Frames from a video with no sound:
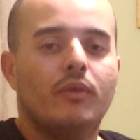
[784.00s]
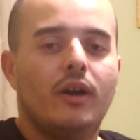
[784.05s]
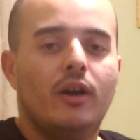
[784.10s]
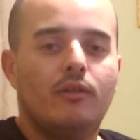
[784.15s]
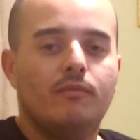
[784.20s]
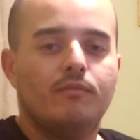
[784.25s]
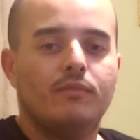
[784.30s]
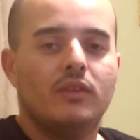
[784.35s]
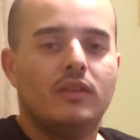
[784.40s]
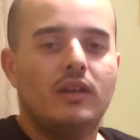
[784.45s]

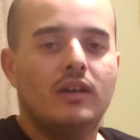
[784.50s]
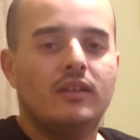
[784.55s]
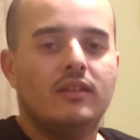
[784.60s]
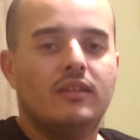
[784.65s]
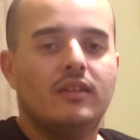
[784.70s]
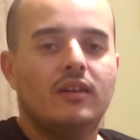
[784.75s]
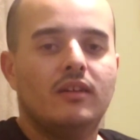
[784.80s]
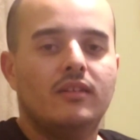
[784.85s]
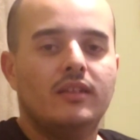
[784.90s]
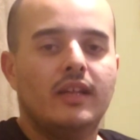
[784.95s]
well,
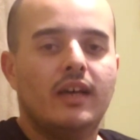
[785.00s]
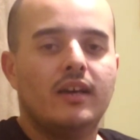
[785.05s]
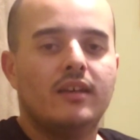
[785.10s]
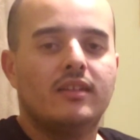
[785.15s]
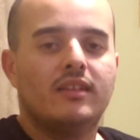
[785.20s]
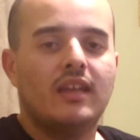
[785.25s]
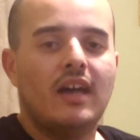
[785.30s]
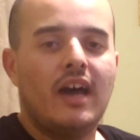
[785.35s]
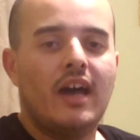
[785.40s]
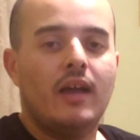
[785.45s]
until
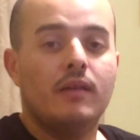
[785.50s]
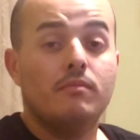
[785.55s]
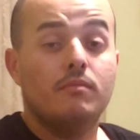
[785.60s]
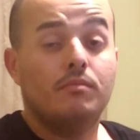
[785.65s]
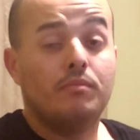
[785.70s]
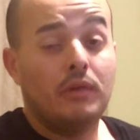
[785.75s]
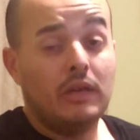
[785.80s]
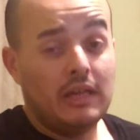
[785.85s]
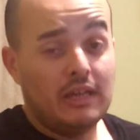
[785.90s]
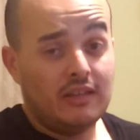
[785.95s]
next
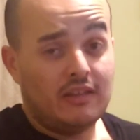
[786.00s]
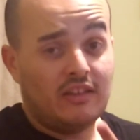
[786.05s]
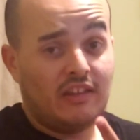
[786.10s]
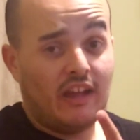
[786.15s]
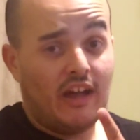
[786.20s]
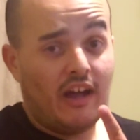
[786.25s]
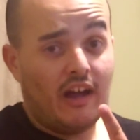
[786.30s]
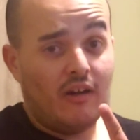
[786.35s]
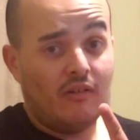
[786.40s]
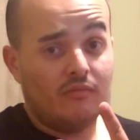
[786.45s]
time, peace
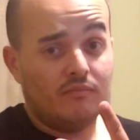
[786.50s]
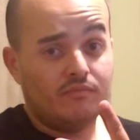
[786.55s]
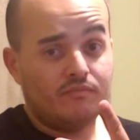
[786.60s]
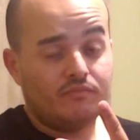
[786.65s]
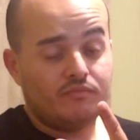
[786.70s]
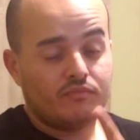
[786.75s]
out.